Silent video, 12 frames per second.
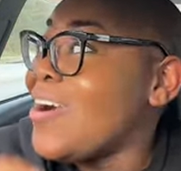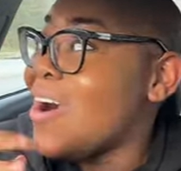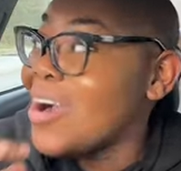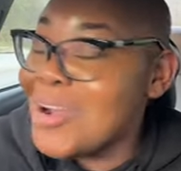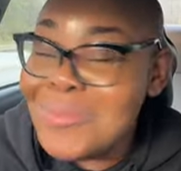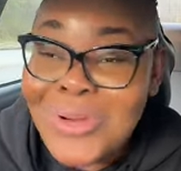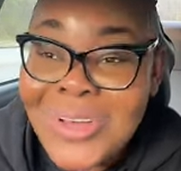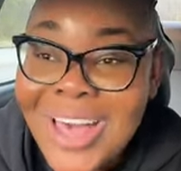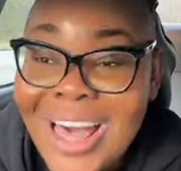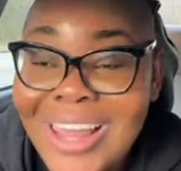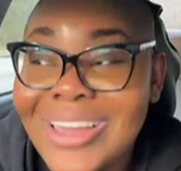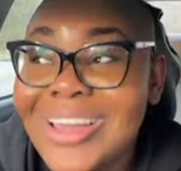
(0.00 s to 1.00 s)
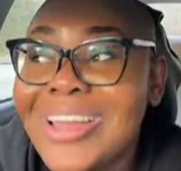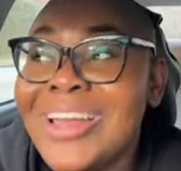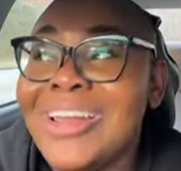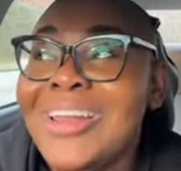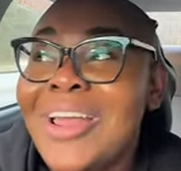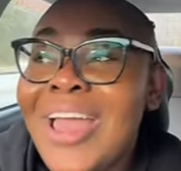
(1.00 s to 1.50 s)
caramel
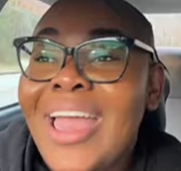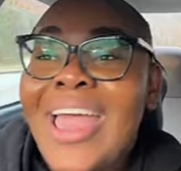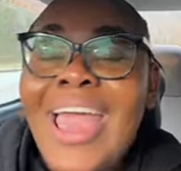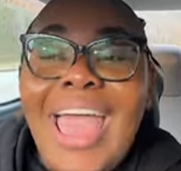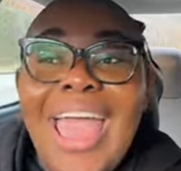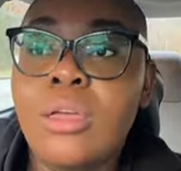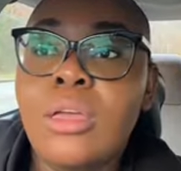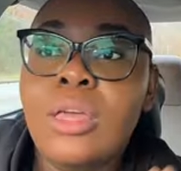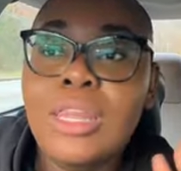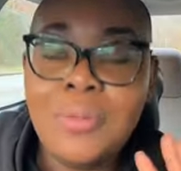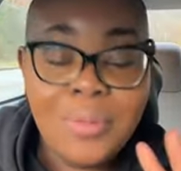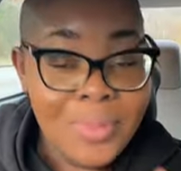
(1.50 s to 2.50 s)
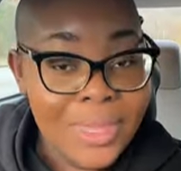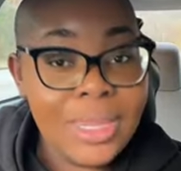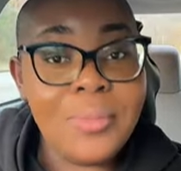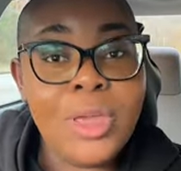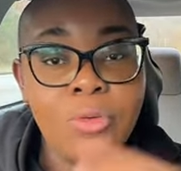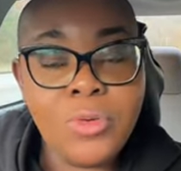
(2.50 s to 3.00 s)
colored. Let me
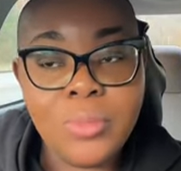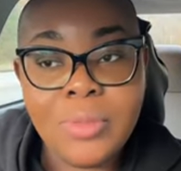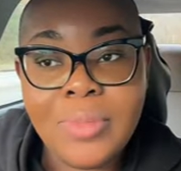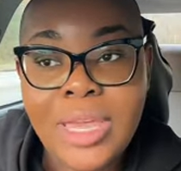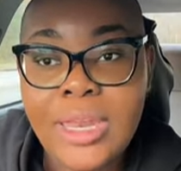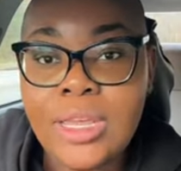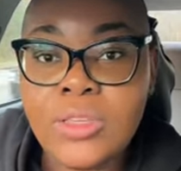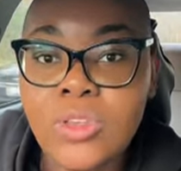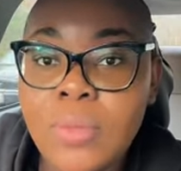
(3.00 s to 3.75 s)
be, let me go from the beginning.